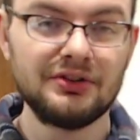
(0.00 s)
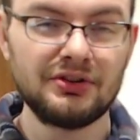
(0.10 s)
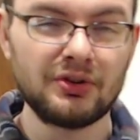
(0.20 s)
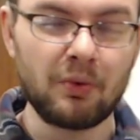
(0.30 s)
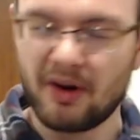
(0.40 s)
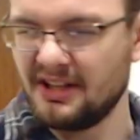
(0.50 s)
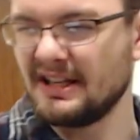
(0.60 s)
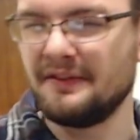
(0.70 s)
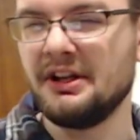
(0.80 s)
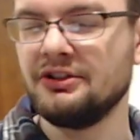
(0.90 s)

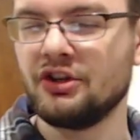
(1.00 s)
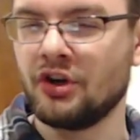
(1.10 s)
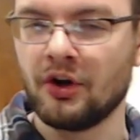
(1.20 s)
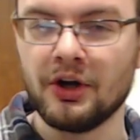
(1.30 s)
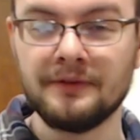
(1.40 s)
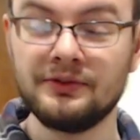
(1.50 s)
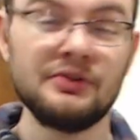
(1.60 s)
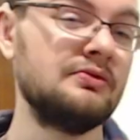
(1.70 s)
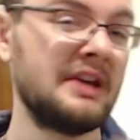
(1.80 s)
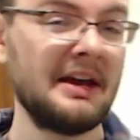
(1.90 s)
27-inch curved
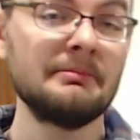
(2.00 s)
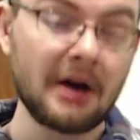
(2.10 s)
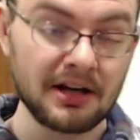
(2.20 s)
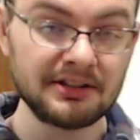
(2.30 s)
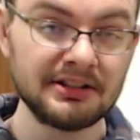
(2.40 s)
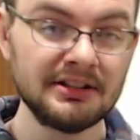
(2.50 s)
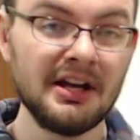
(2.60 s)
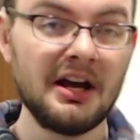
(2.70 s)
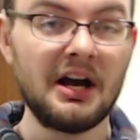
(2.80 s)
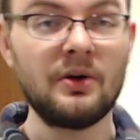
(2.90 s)
2K monitor
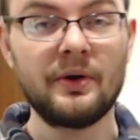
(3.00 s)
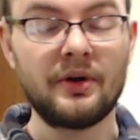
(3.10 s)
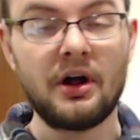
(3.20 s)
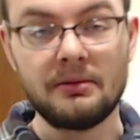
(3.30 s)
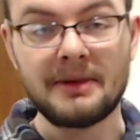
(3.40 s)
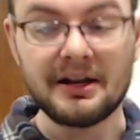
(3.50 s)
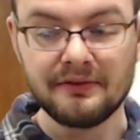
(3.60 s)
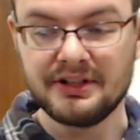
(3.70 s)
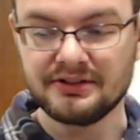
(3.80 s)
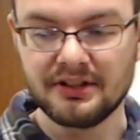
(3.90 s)
according to all my
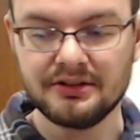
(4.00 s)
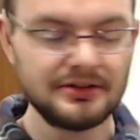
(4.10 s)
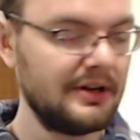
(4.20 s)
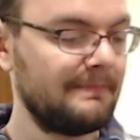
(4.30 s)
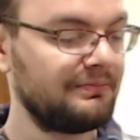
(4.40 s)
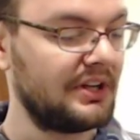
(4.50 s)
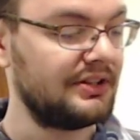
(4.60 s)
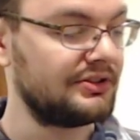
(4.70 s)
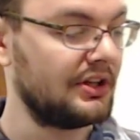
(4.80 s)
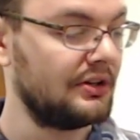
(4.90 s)
research.
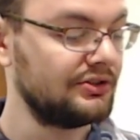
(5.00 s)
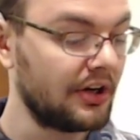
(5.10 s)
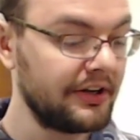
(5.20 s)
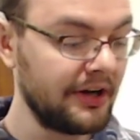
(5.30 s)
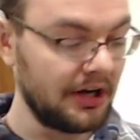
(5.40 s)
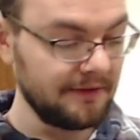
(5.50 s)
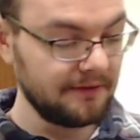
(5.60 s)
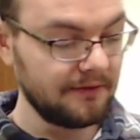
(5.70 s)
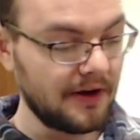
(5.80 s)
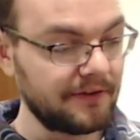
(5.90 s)
And so starting off,
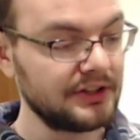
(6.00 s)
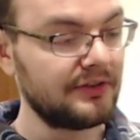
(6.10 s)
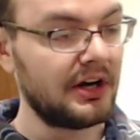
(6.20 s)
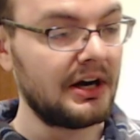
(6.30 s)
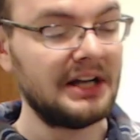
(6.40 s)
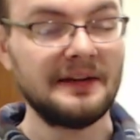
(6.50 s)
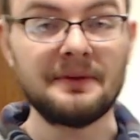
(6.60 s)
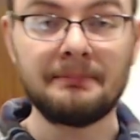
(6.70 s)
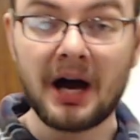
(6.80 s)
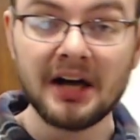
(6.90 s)
first of all, I love the
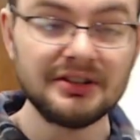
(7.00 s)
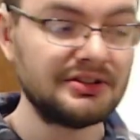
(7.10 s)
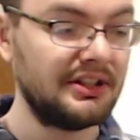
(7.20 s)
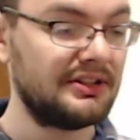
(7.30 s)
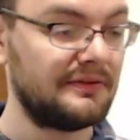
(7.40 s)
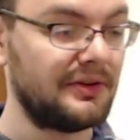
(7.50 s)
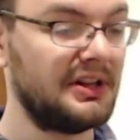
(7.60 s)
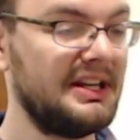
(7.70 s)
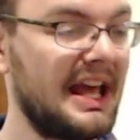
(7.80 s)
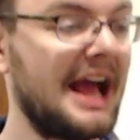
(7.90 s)
box. It's
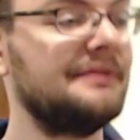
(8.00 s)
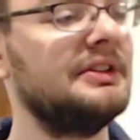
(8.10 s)
really hefty,